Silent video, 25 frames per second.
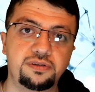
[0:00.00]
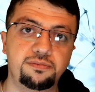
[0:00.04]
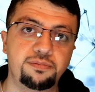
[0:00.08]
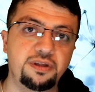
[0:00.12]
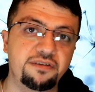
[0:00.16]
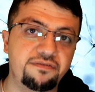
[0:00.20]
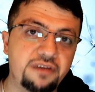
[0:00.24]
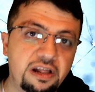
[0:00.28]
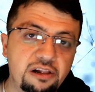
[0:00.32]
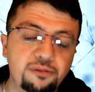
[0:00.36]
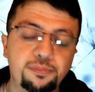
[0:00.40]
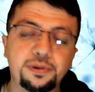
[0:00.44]

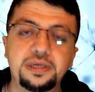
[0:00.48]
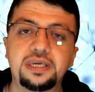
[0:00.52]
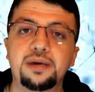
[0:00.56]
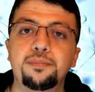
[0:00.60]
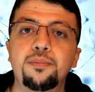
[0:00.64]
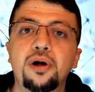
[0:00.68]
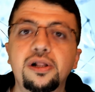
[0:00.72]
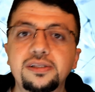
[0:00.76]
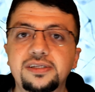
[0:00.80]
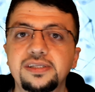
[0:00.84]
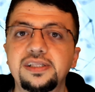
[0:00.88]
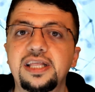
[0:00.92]
developing a
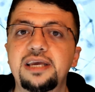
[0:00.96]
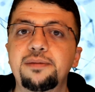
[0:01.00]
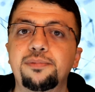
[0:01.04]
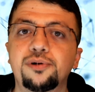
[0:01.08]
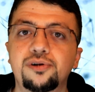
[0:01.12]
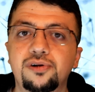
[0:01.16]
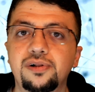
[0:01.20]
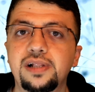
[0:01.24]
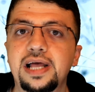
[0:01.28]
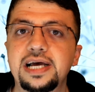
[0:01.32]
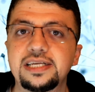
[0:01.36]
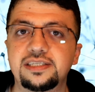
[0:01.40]

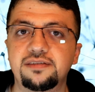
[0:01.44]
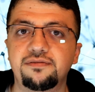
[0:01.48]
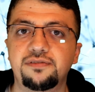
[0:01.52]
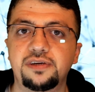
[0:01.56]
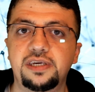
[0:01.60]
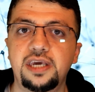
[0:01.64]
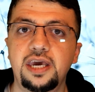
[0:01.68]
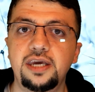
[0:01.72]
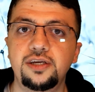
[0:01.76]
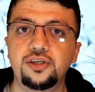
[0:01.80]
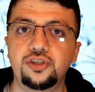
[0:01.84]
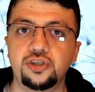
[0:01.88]
multi-label
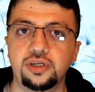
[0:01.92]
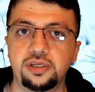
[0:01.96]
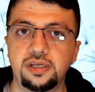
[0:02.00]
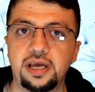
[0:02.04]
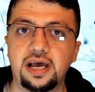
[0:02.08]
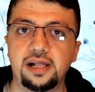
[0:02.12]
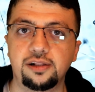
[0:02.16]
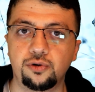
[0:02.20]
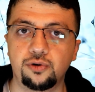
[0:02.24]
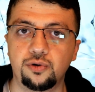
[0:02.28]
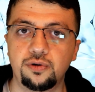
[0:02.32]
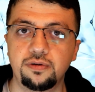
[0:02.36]
classification
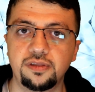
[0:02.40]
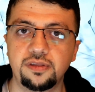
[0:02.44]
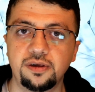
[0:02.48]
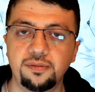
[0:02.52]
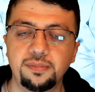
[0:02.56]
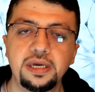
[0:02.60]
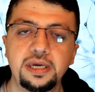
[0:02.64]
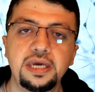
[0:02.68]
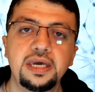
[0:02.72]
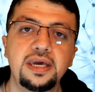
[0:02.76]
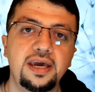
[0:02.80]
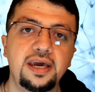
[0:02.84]

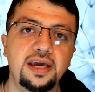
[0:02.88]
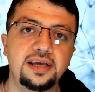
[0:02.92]
algorithm.